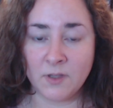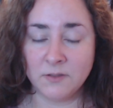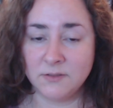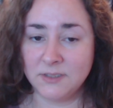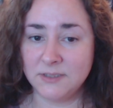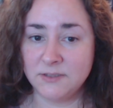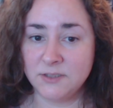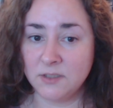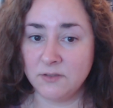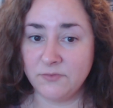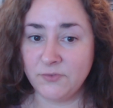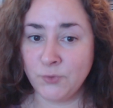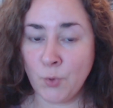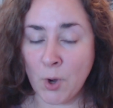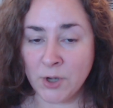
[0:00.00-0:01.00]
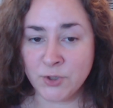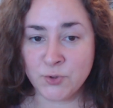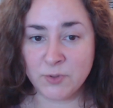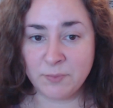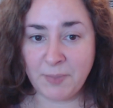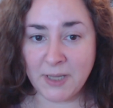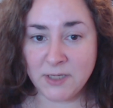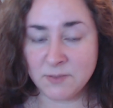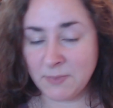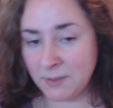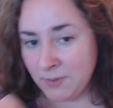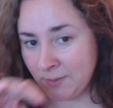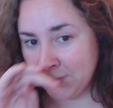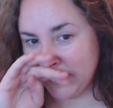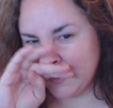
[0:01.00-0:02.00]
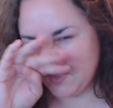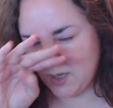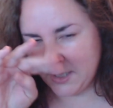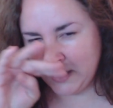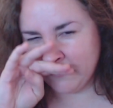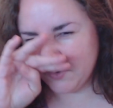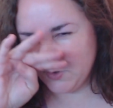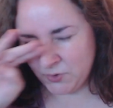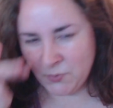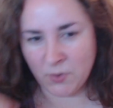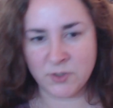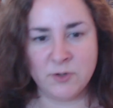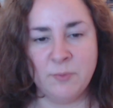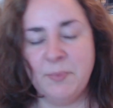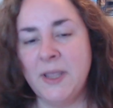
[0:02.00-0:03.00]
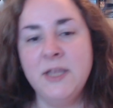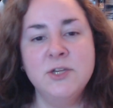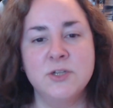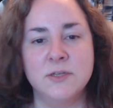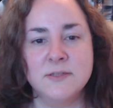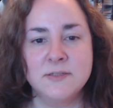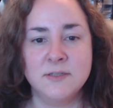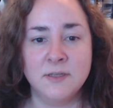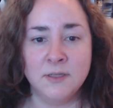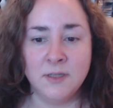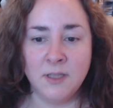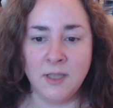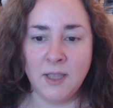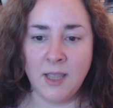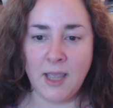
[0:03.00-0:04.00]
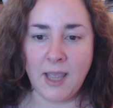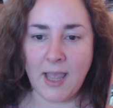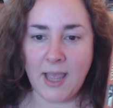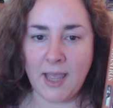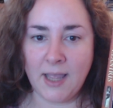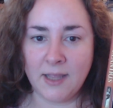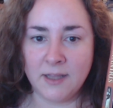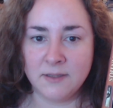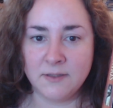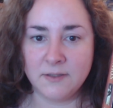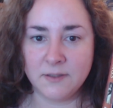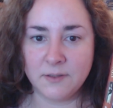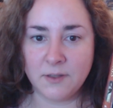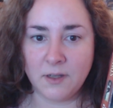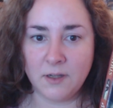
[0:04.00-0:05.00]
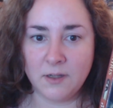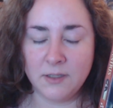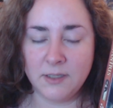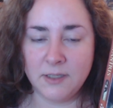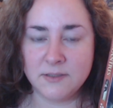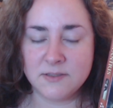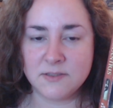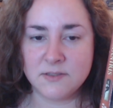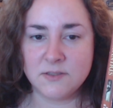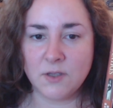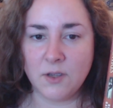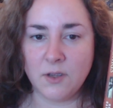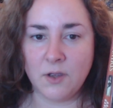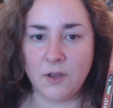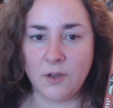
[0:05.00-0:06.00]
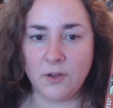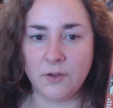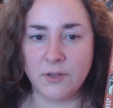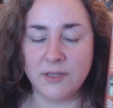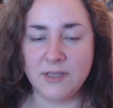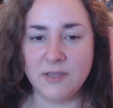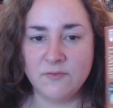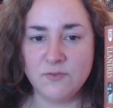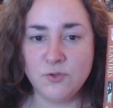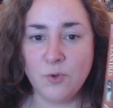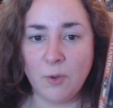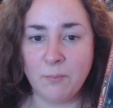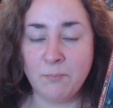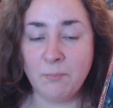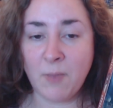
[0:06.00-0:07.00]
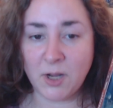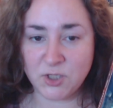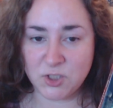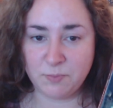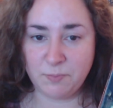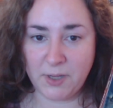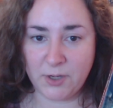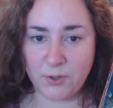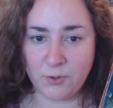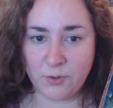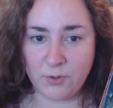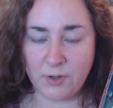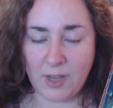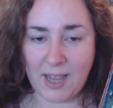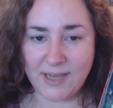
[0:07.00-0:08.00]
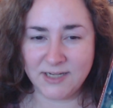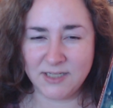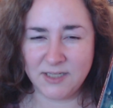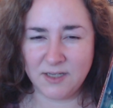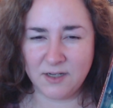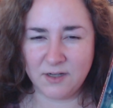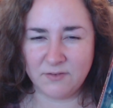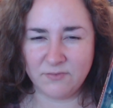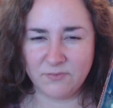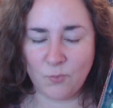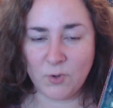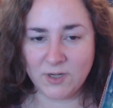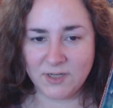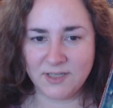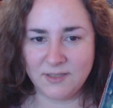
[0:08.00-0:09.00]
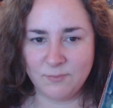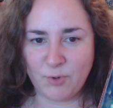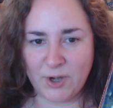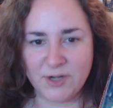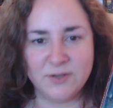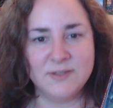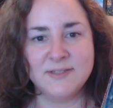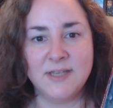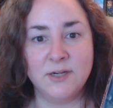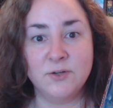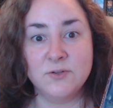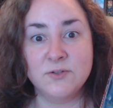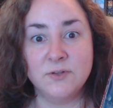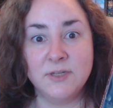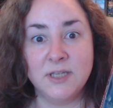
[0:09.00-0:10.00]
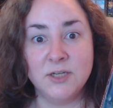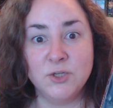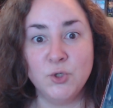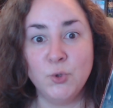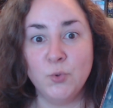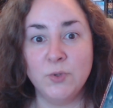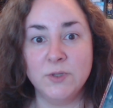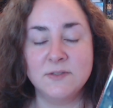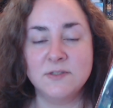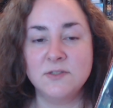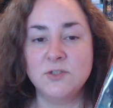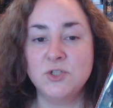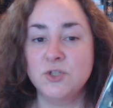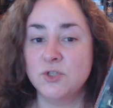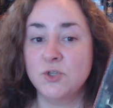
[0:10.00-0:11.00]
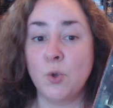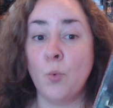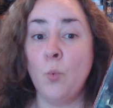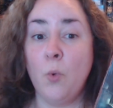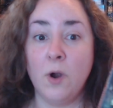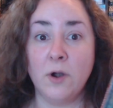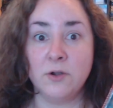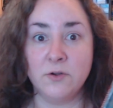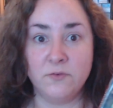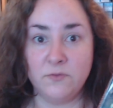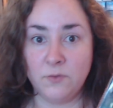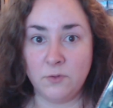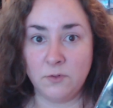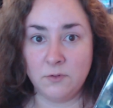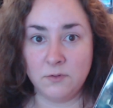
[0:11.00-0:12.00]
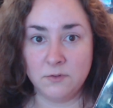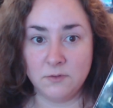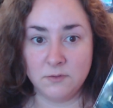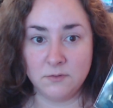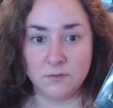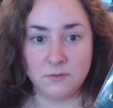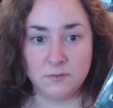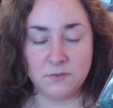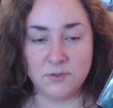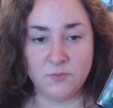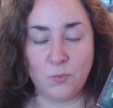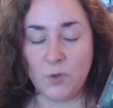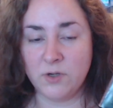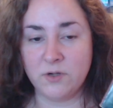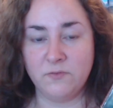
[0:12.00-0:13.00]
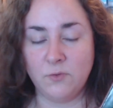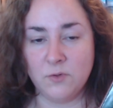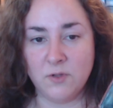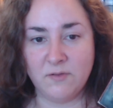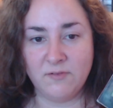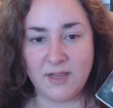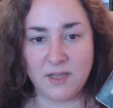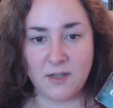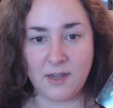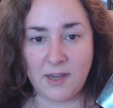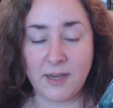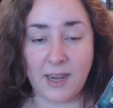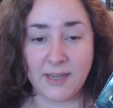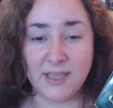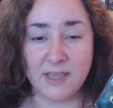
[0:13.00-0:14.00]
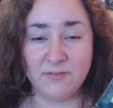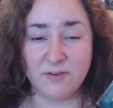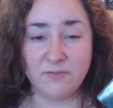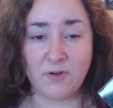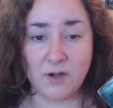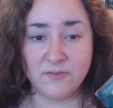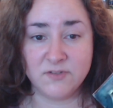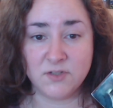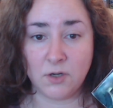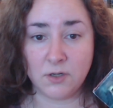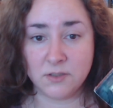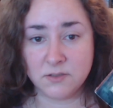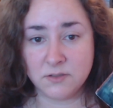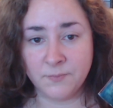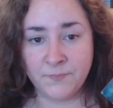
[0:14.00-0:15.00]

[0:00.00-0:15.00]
It's a few hundred pages, maybe not even 200 pages, and it gives you a much better idea of what Brandon Sanderson can do. It's just a wonderful, wonderful novella. I gave it 5 stars.